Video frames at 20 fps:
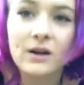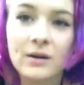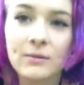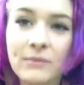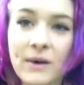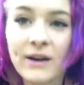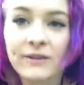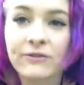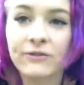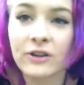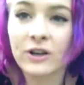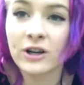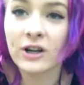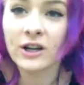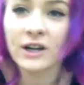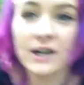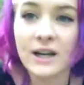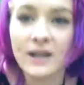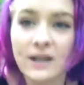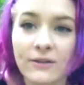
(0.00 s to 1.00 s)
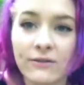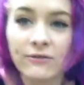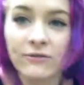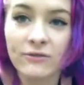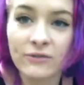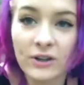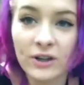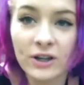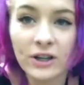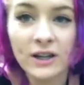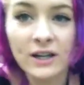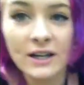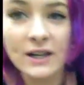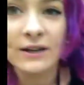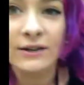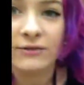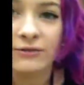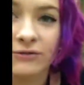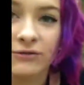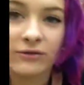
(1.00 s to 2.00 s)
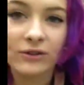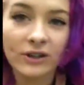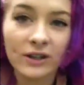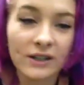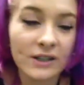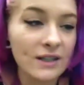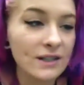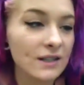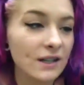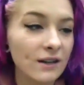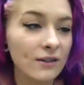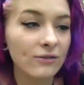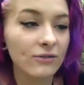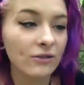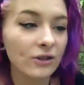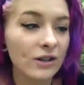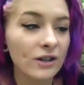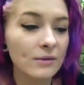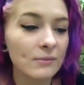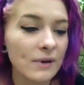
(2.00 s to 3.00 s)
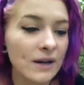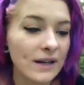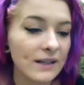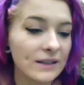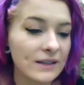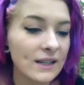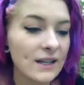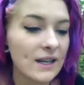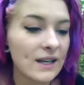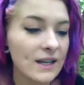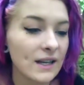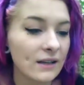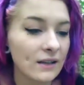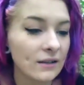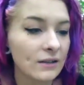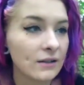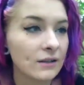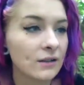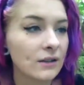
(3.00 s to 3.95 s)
My flurry, flurry, flurry. That's not a flurry, my thing.